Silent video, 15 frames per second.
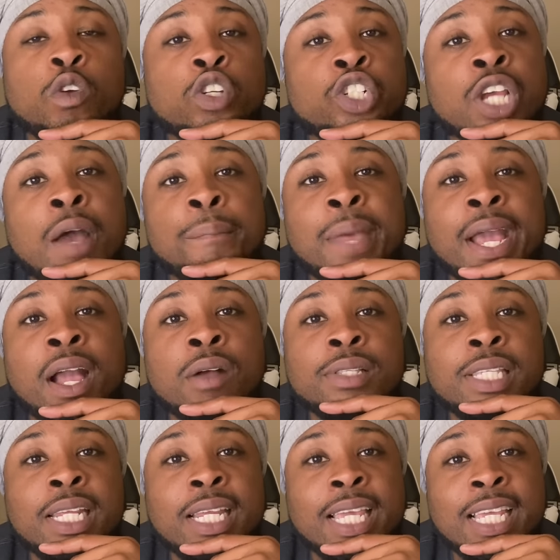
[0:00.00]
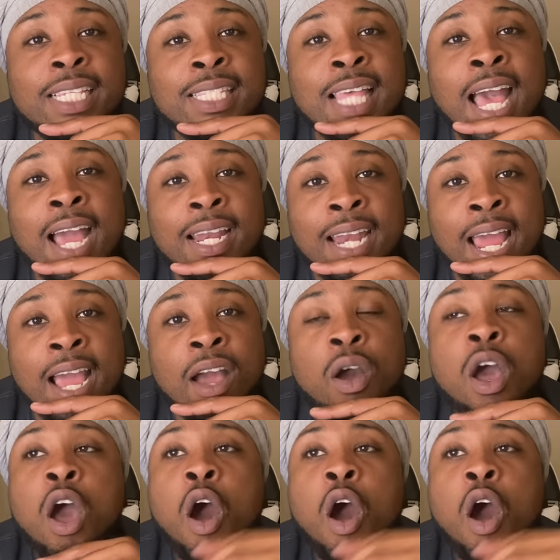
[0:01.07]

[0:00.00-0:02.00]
jump back on Tennessee's side now.